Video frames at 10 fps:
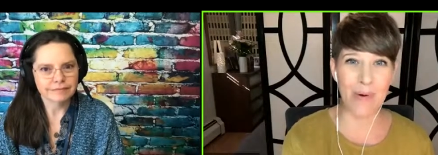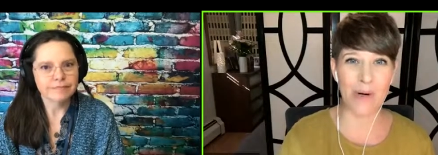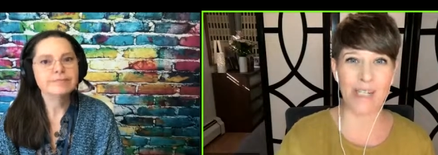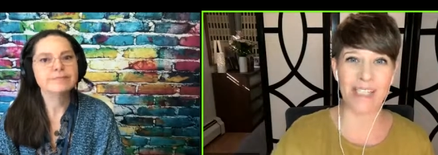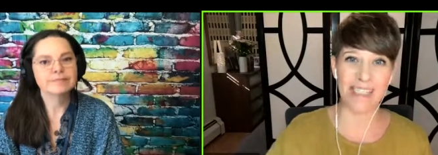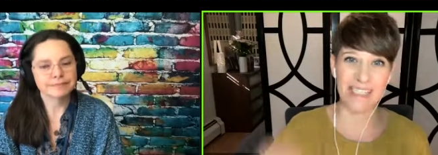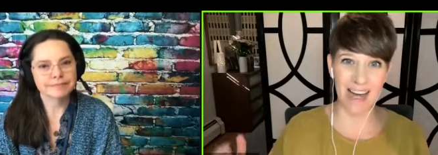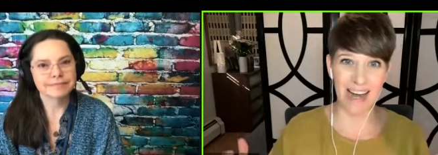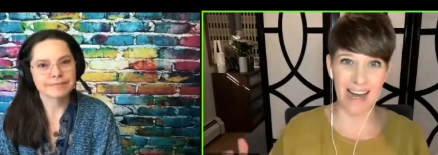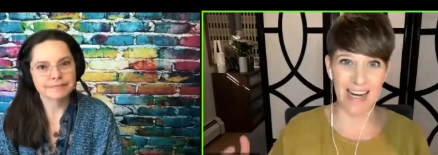Speaker 1: more mm.
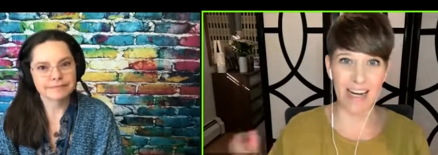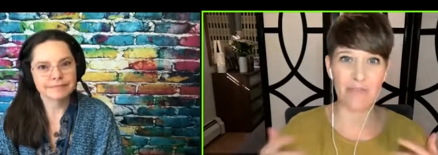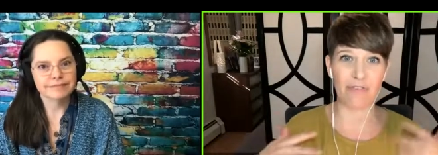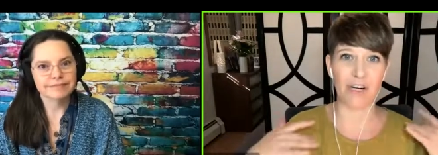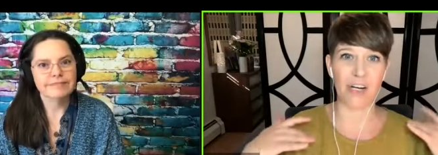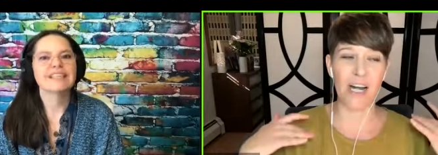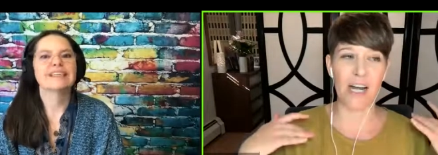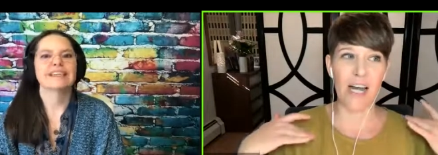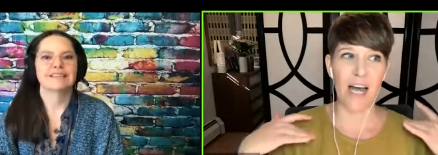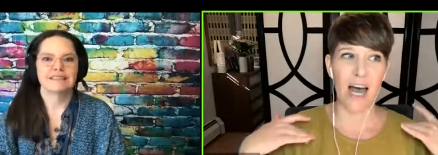designing for
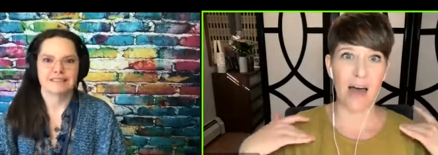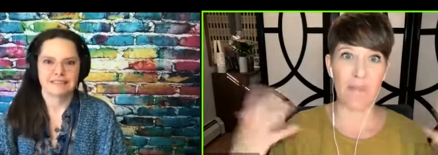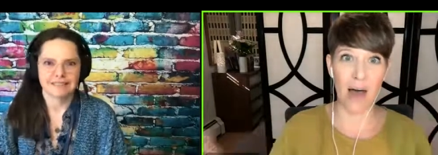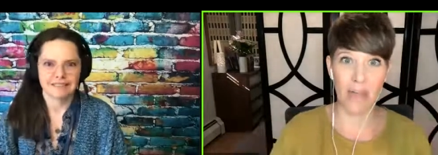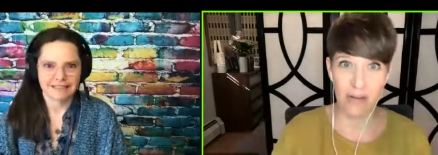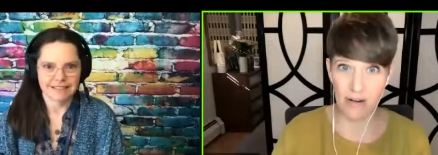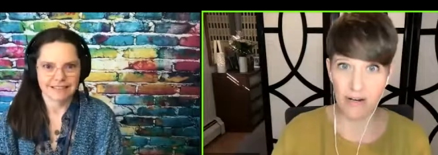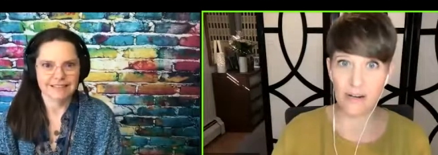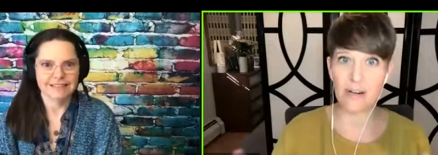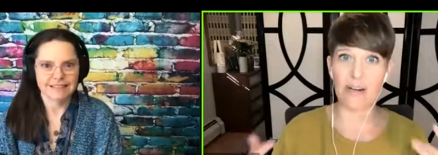um,
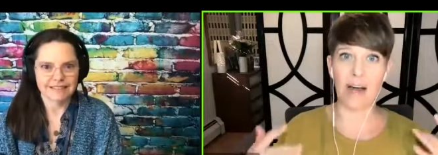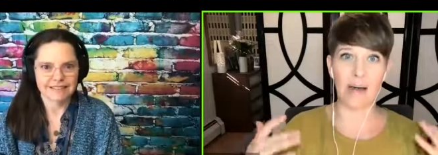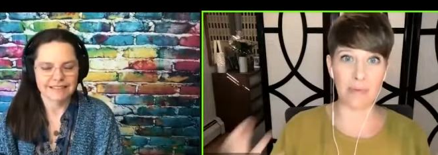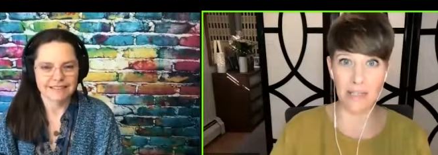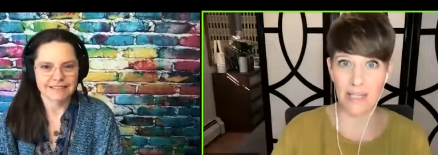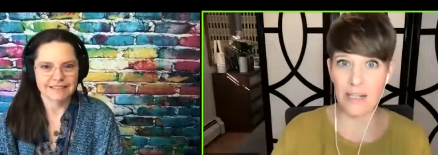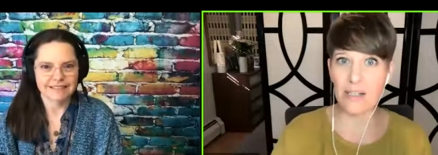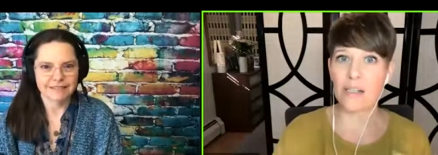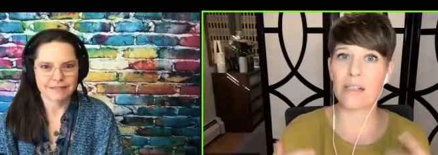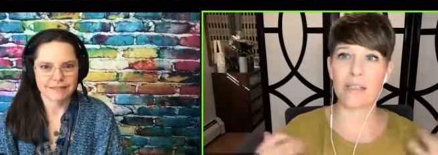other um,
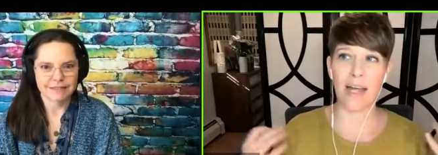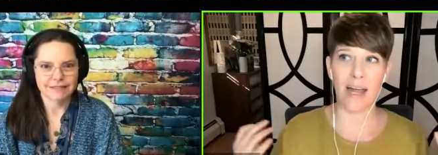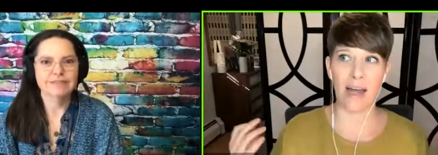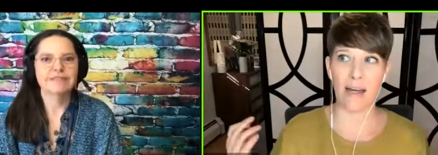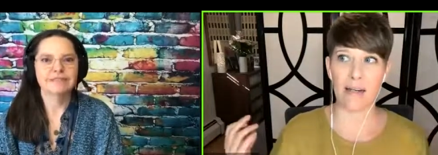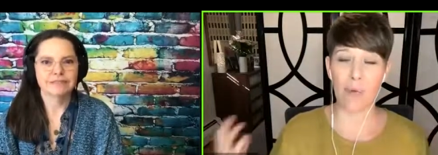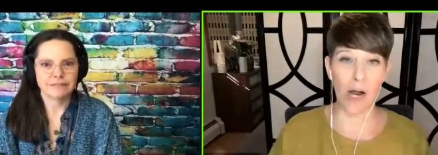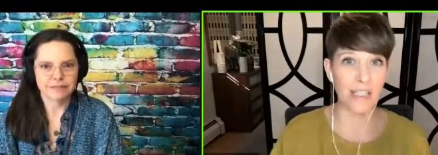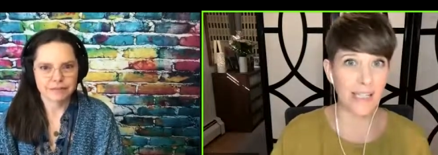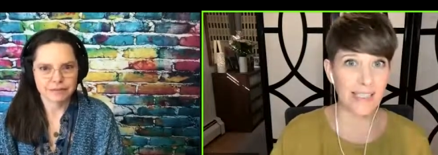leaders and
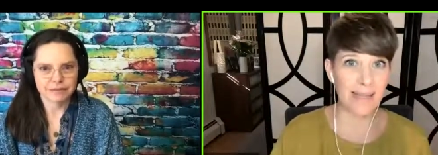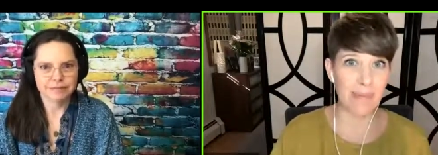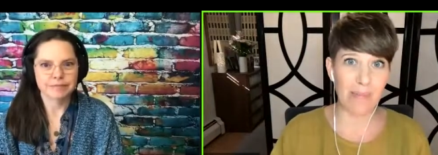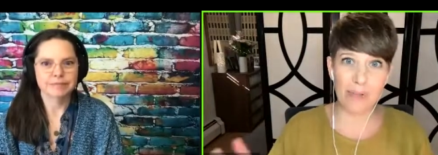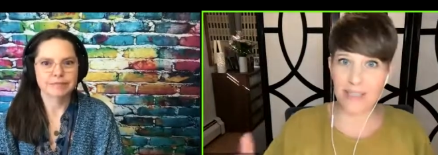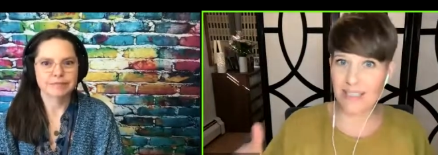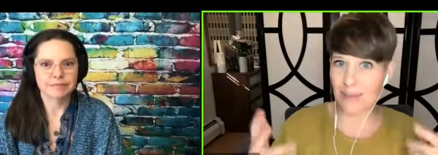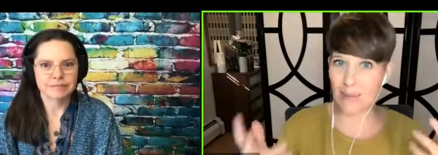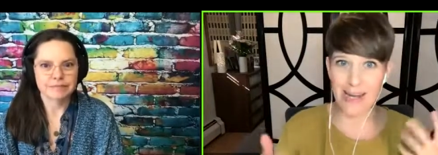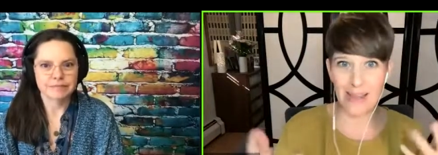project team members to
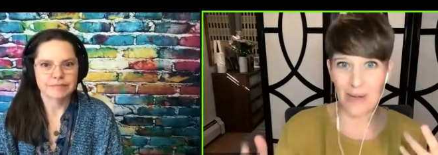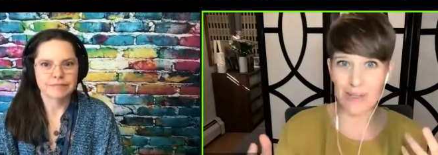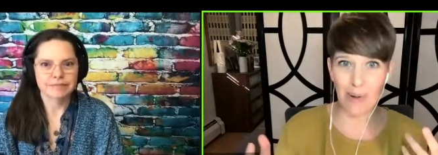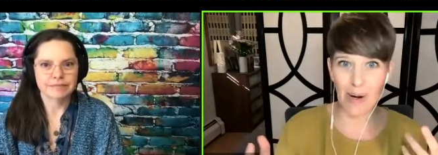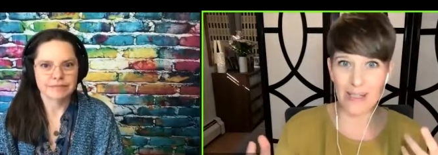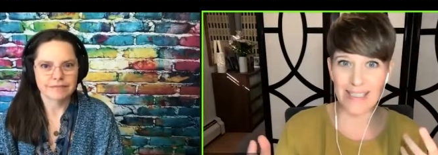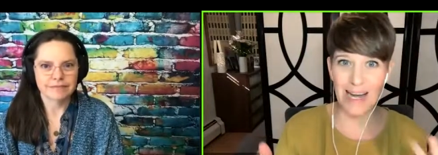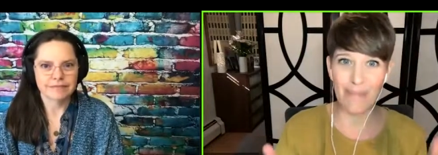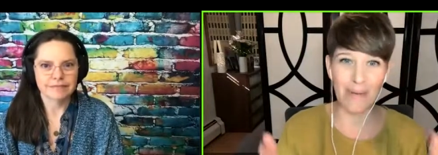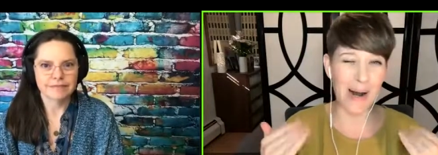pick those parts
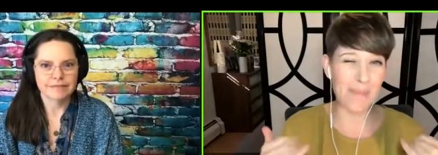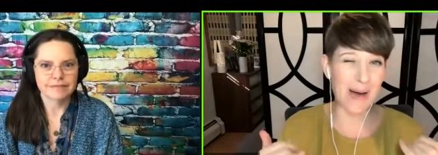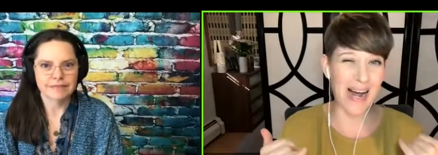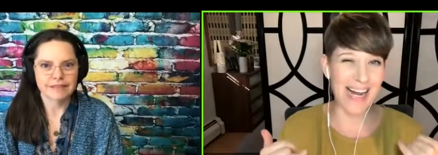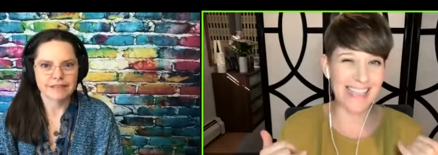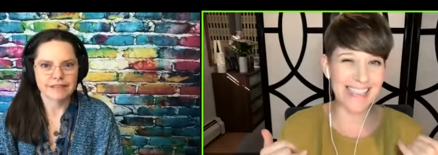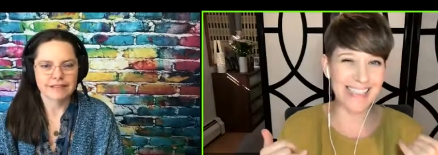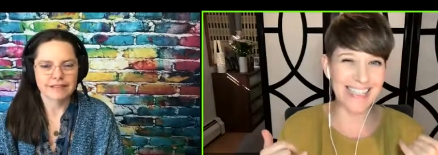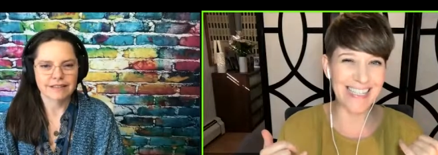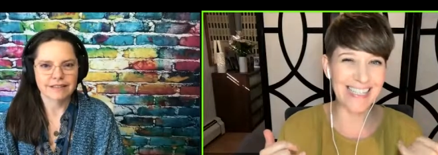up but i'm behind the
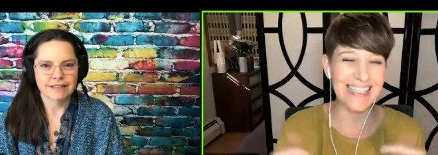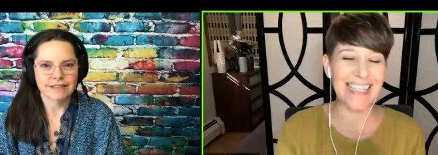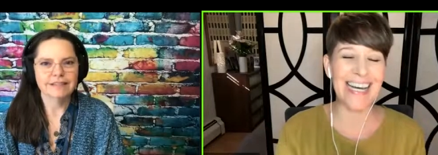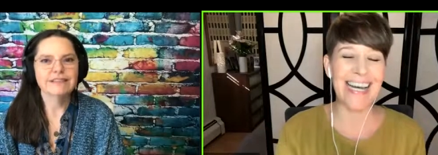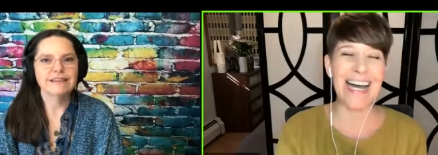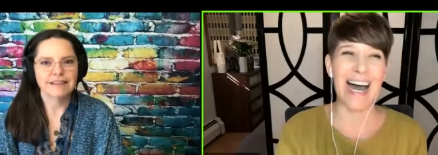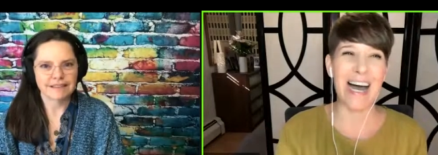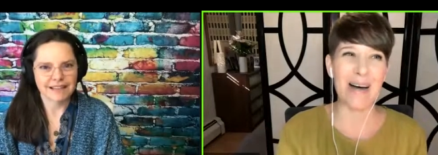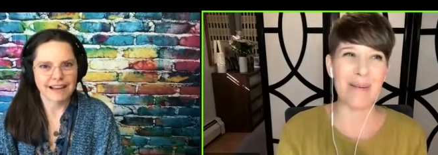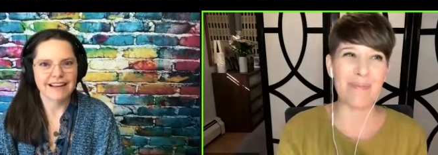scenes
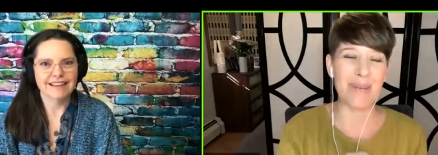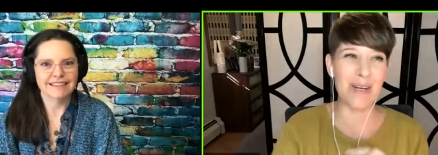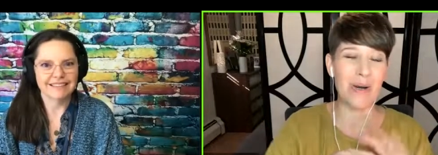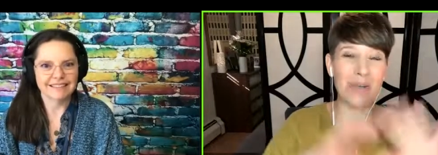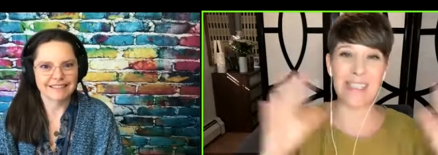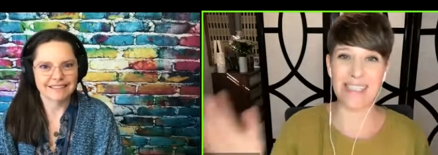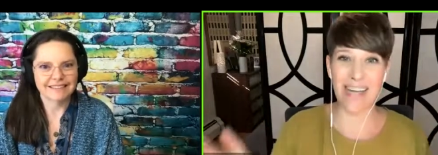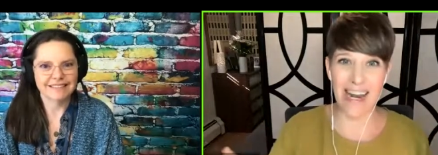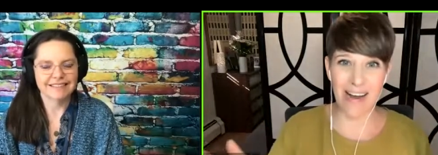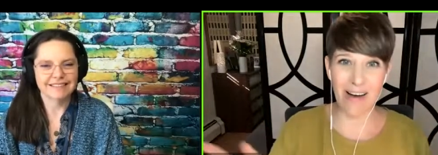um, you know
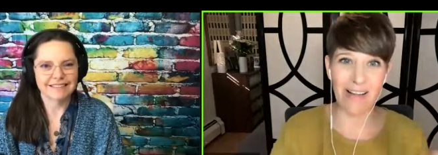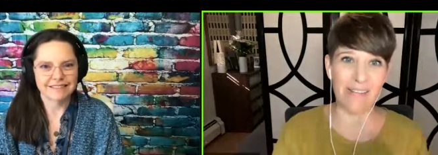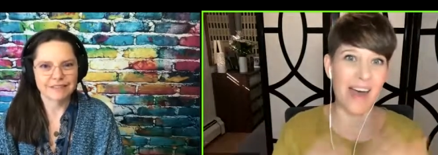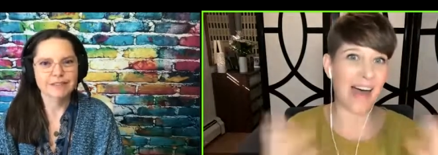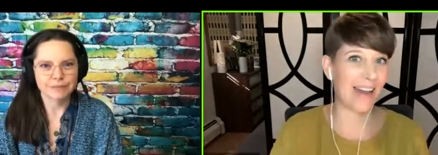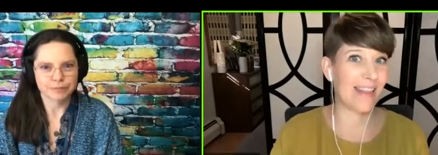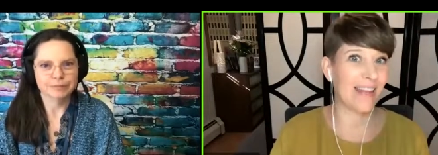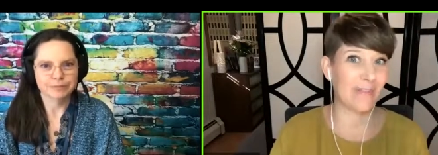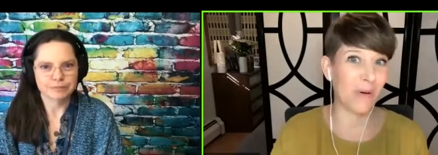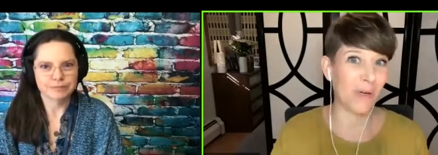designing all of that and then
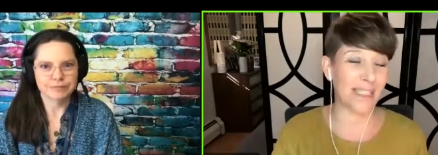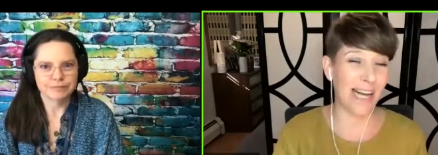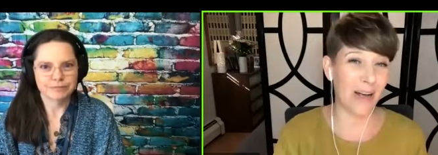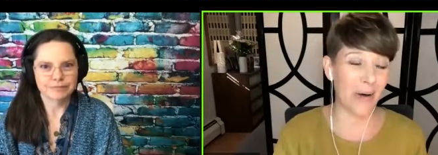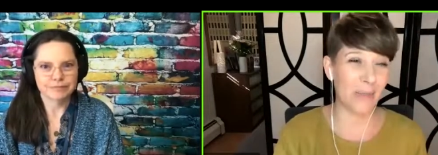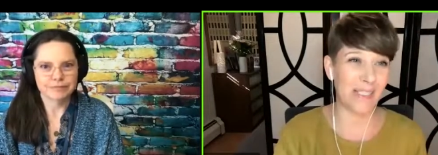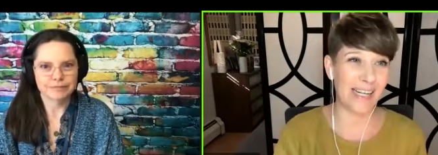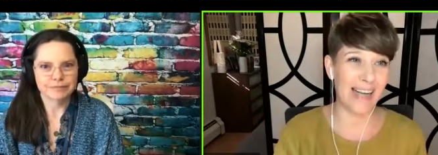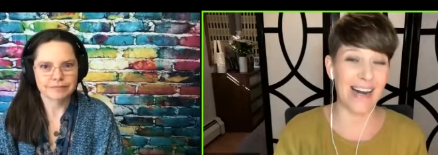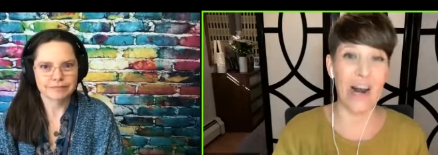of course tech
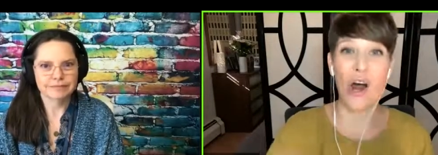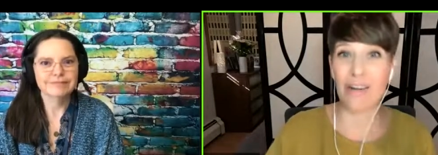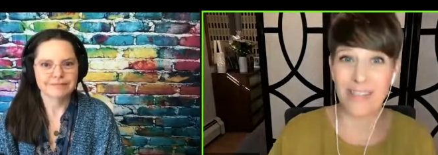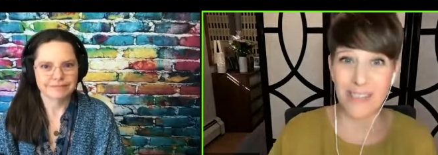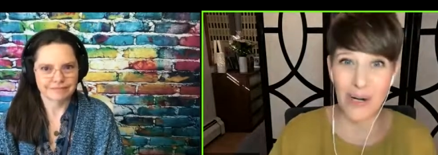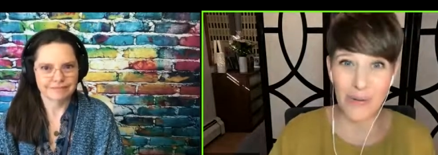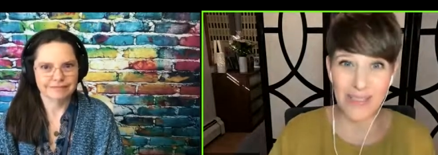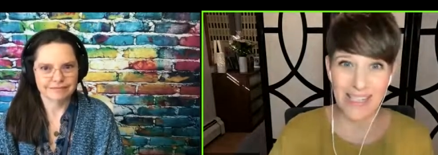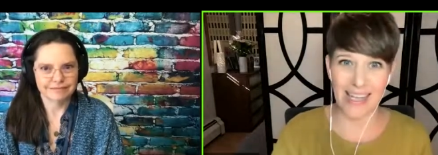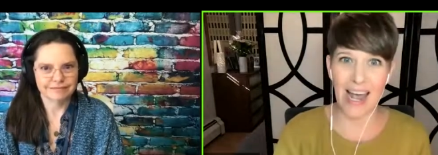hosting and harvest
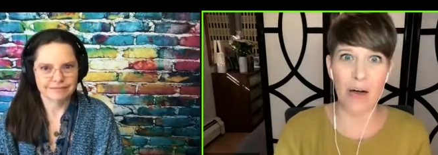hosting like